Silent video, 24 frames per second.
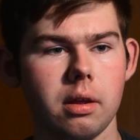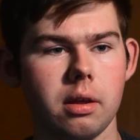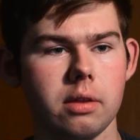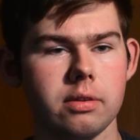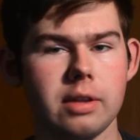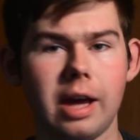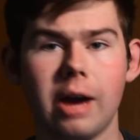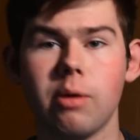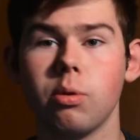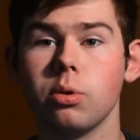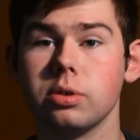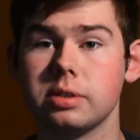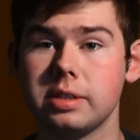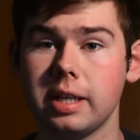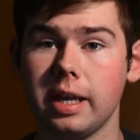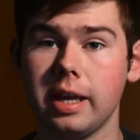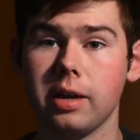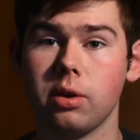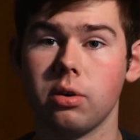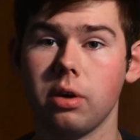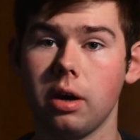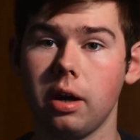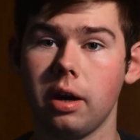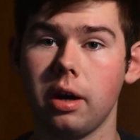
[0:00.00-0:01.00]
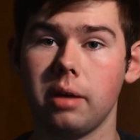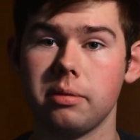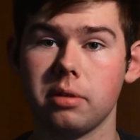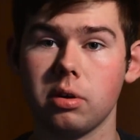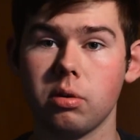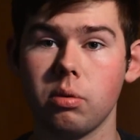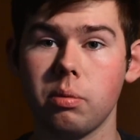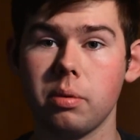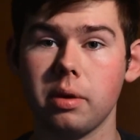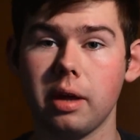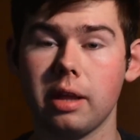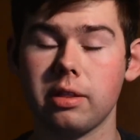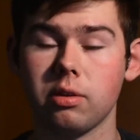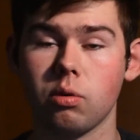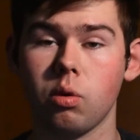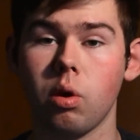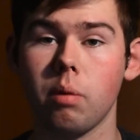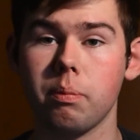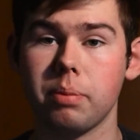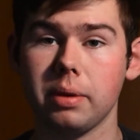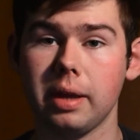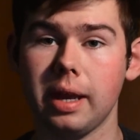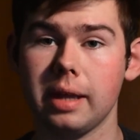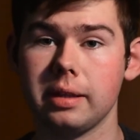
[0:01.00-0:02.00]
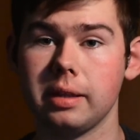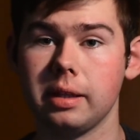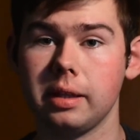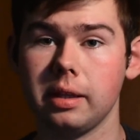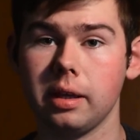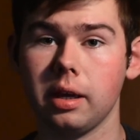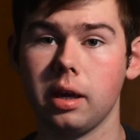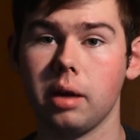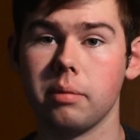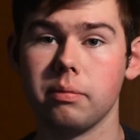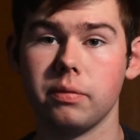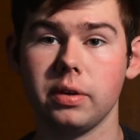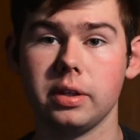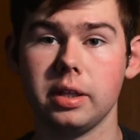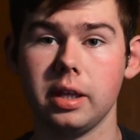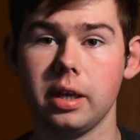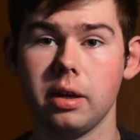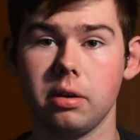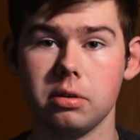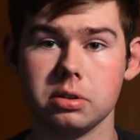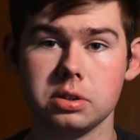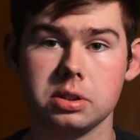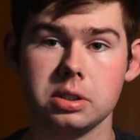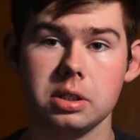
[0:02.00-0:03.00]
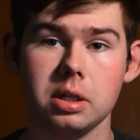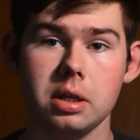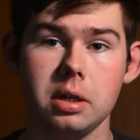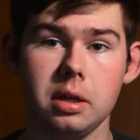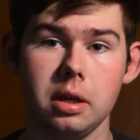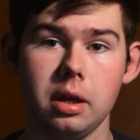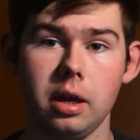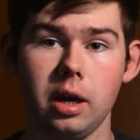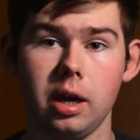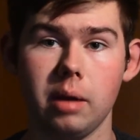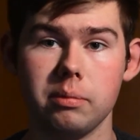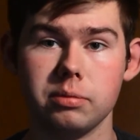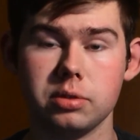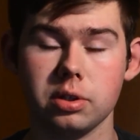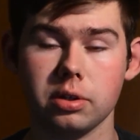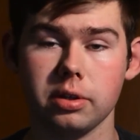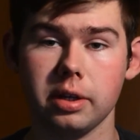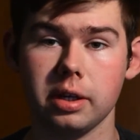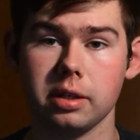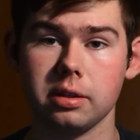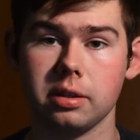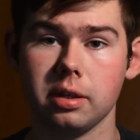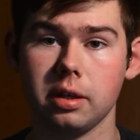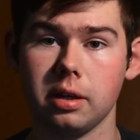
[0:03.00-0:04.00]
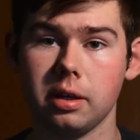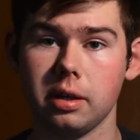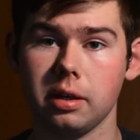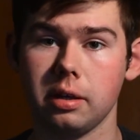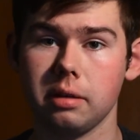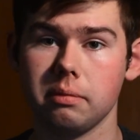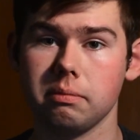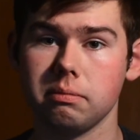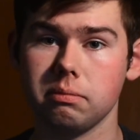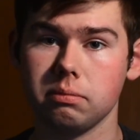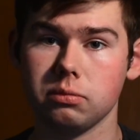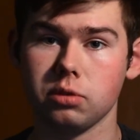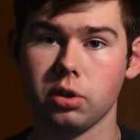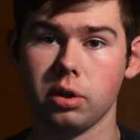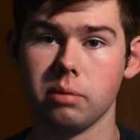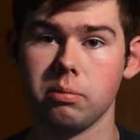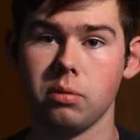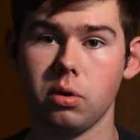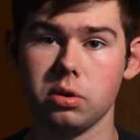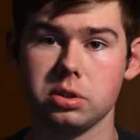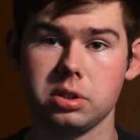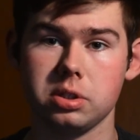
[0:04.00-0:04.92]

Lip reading: there won't be any videos during the latter